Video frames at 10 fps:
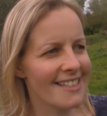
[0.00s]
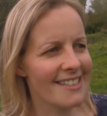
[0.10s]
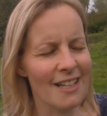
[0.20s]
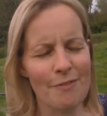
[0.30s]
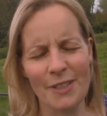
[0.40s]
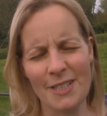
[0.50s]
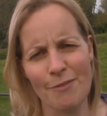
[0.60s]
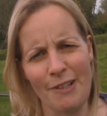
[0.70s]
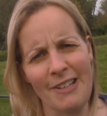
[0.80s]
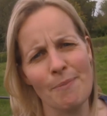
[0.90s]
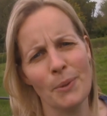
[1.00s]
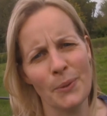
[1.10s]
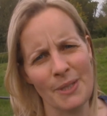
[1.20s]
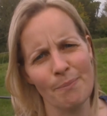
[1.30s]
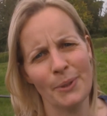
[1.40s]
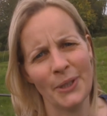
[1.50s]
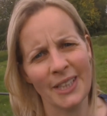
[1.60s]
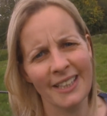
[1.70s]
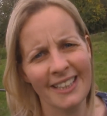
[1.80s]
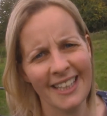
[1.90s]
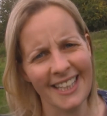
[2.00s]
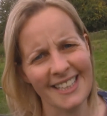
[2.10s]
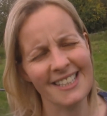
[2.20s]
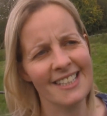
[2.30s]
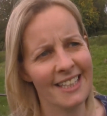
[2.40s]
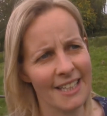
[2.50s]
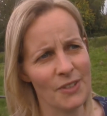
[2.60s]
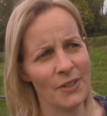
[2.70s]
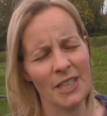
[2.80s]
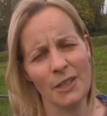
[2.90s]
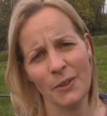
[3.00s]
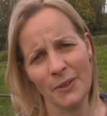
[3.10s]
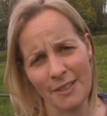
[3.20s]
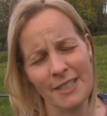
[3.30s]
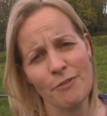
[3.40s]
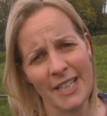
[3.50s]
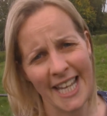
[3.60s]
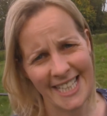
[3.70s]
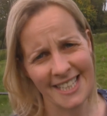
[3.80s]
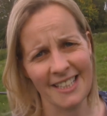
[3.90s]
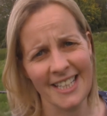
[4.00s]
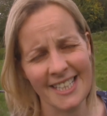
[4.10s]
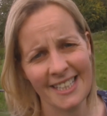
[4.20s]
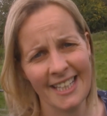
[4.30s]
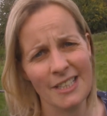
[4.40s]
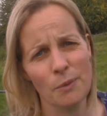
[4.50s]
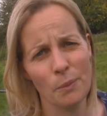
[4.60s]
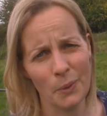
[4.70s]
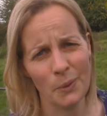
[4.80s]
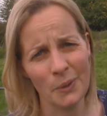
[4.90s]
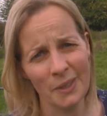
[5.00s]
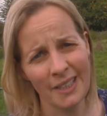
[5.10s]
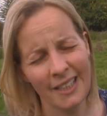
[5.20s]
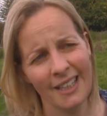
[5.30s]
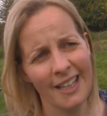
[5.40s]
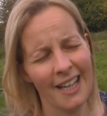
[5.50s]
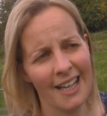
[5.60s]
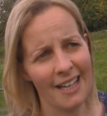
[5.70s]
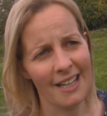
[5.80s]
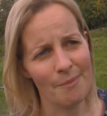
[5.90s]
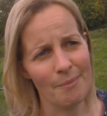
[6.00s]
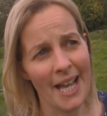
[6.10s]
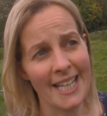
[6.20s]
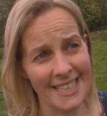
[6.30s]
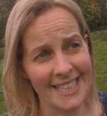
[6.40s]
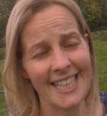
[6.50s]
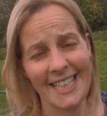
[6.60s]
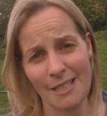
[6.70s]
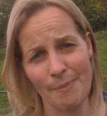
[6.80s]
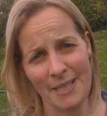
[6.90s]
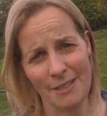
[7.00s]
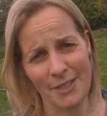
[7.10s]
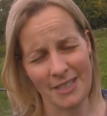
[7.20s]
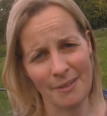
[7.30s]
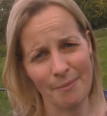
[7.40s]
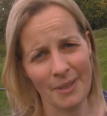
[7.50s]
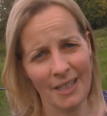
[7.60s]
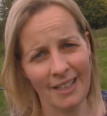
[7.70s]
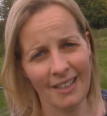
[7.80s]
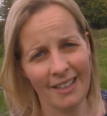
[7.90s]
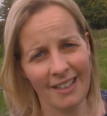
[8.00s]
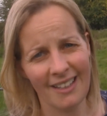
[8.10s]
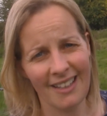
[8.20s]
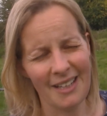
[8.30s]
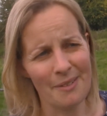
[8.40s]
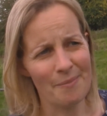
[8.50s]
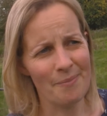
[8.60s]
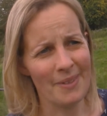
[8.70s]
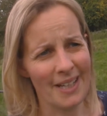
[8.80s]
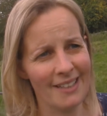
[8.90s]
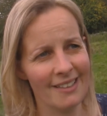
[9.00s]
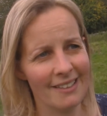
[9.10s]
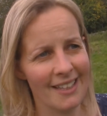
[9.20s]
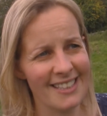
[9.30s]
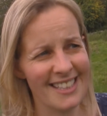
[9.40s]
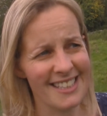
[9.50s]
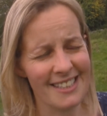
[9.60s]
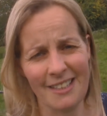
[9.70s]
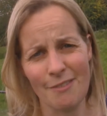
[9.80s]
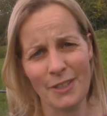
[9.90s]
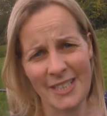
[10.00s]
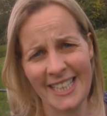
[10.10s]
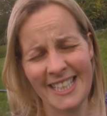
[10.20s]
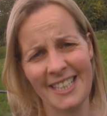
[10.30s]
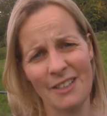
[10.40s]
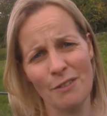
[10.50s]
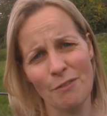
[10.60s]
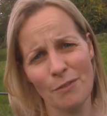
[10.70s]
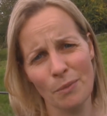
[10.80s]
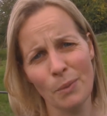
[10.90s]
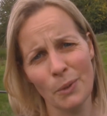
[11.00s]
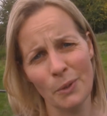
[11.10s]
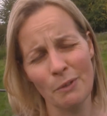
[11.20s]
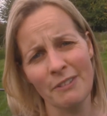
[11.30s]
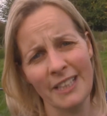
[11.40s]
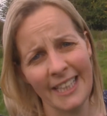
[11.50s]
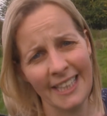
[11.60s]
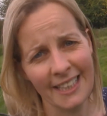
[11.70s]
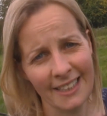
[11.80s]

I feel it's a very important book. It gives you a different insight into war, and into pacifism, and into the futility of war, really.